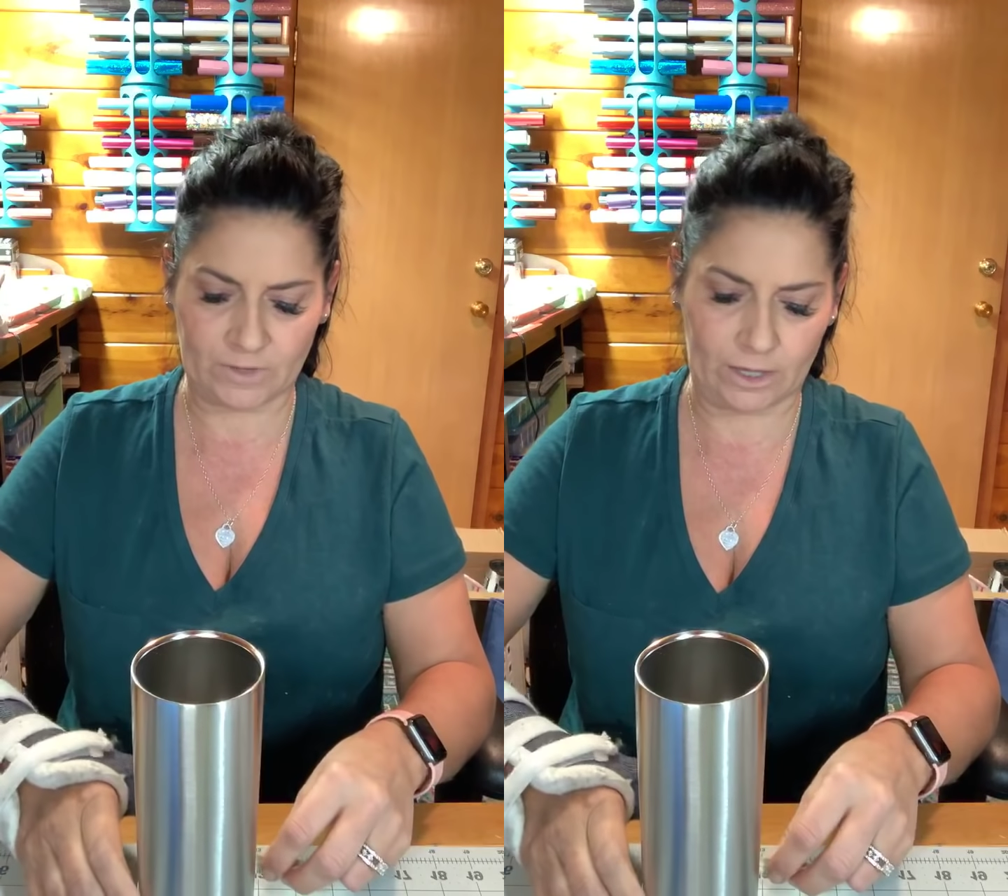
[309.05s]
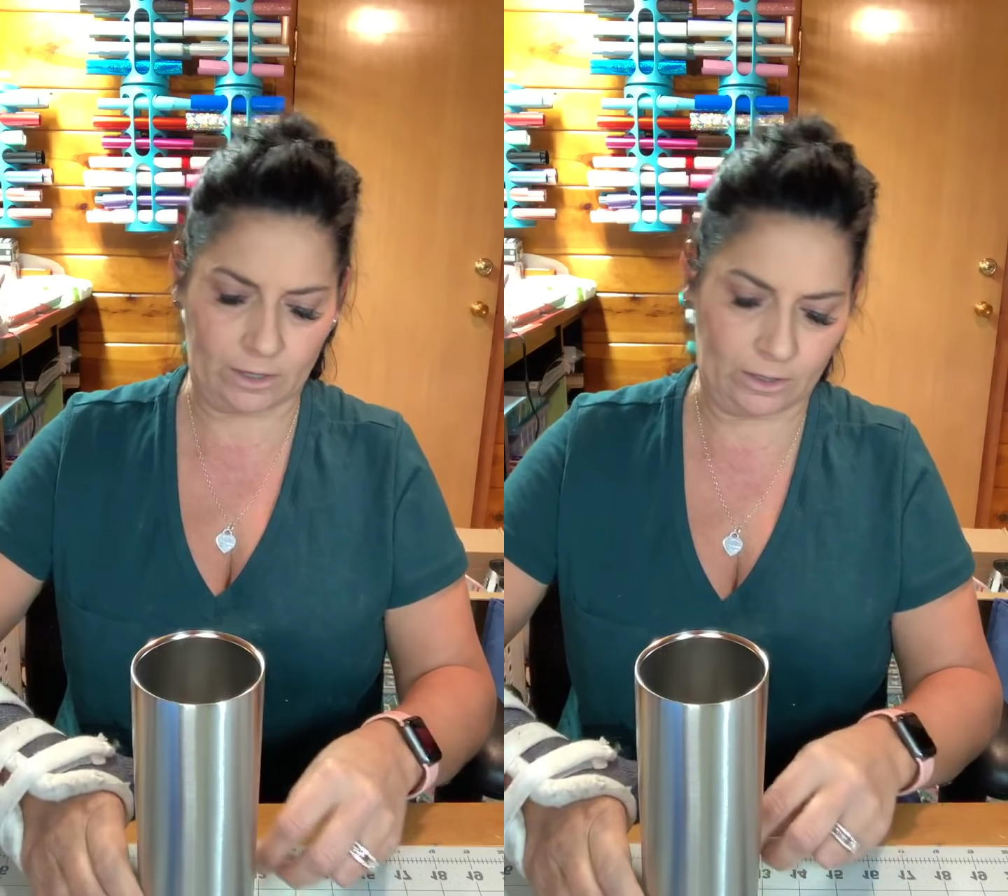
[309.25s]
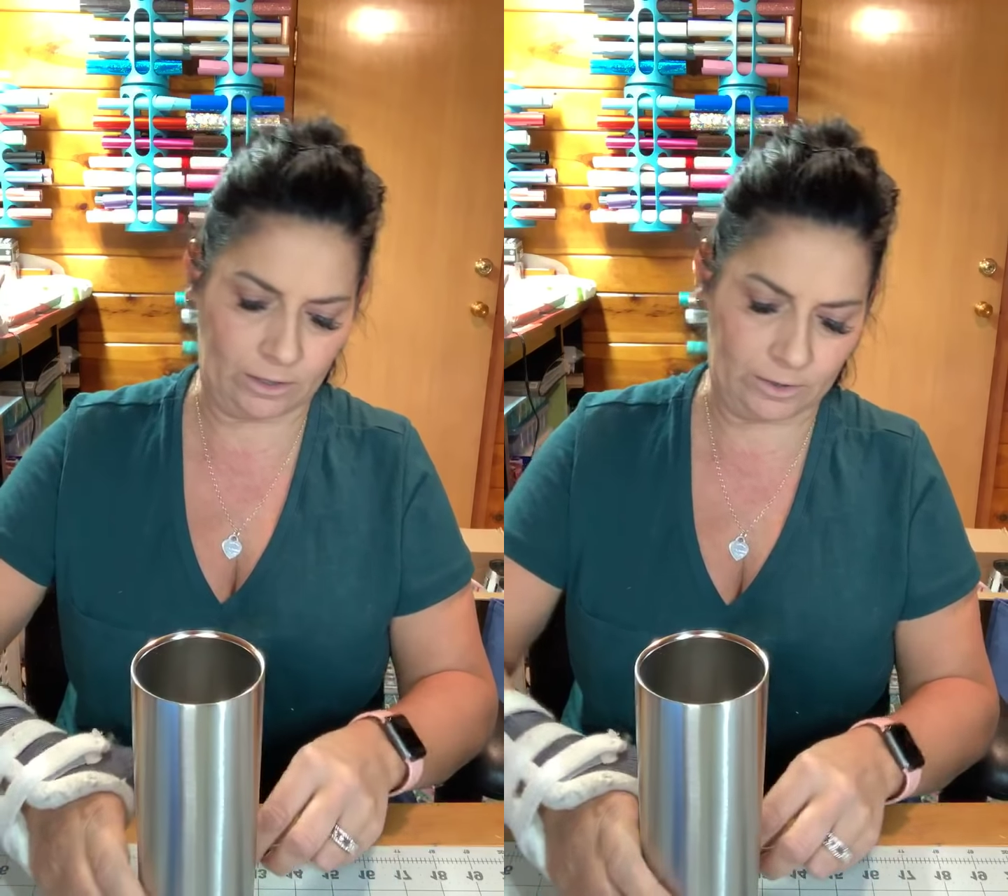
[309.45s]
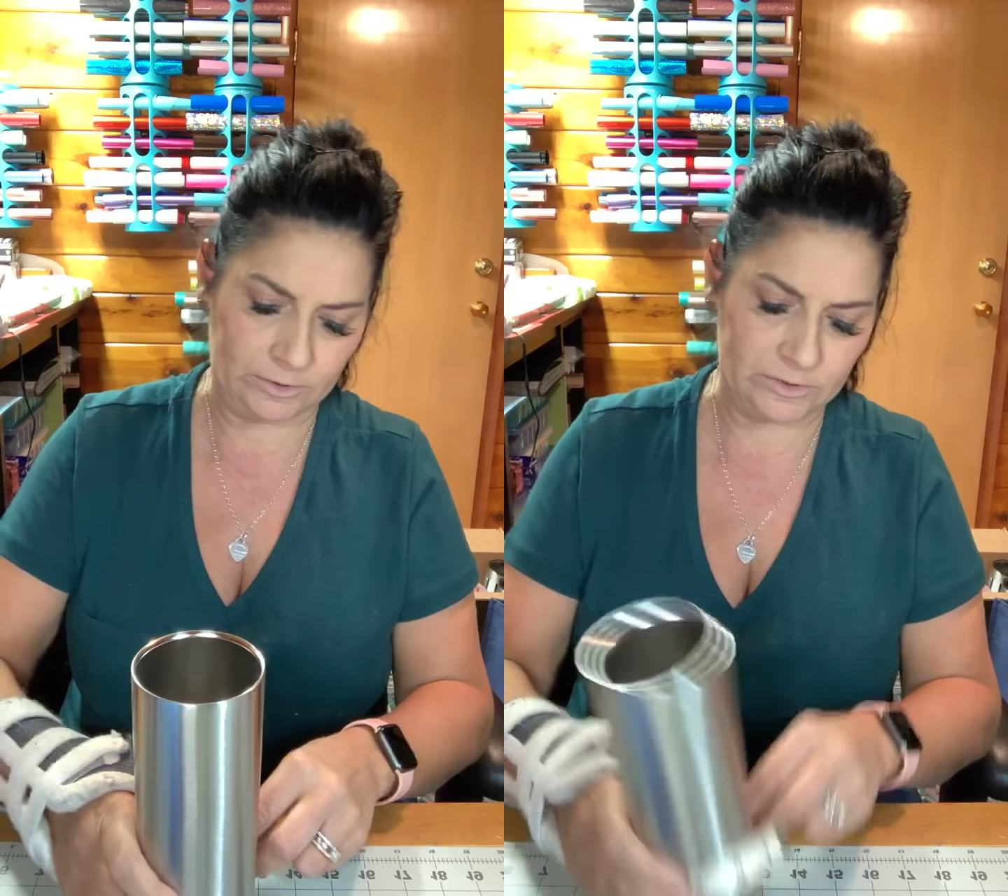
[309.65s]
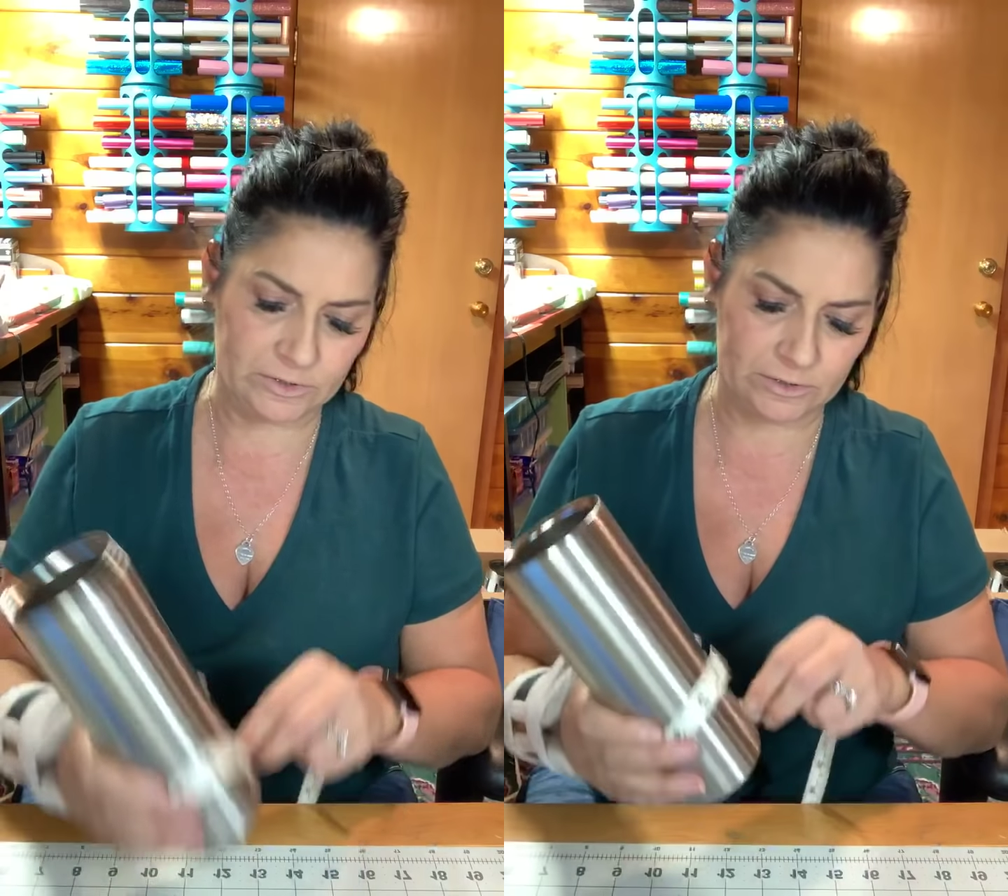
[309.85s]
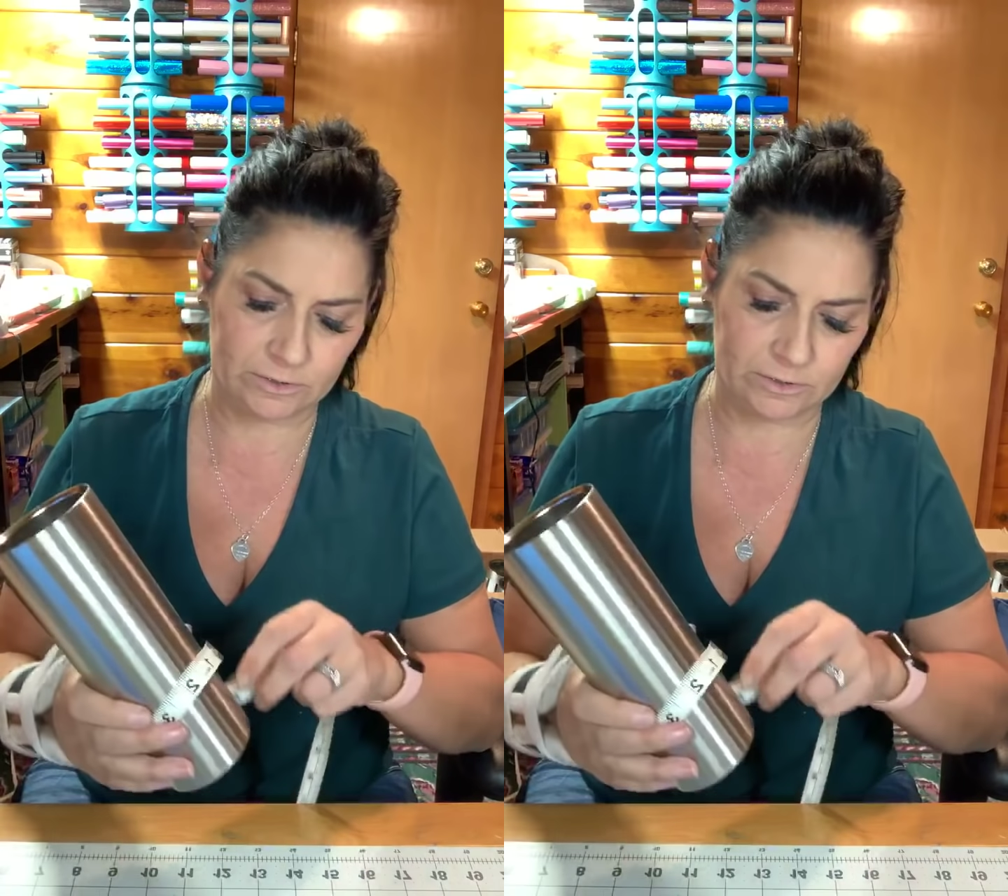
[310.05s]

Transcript: and